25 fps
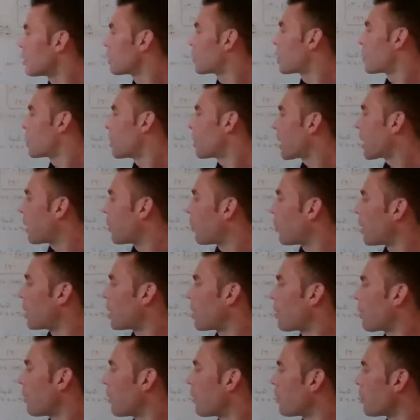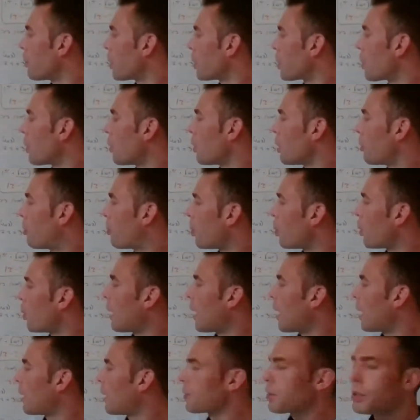So you get 1 Ethereum, you can only
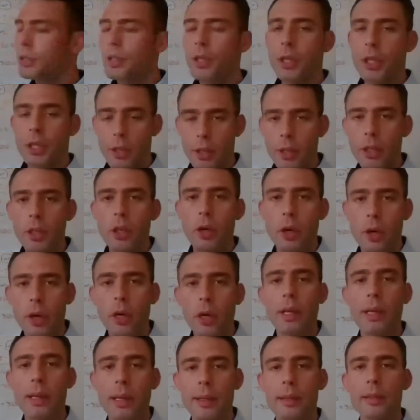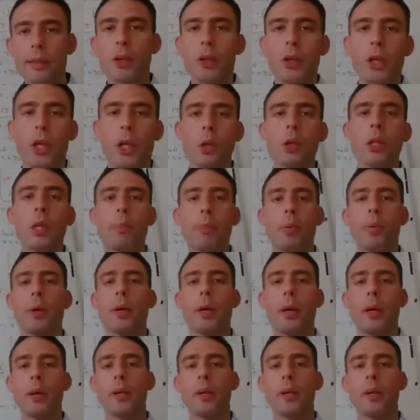pull out you can only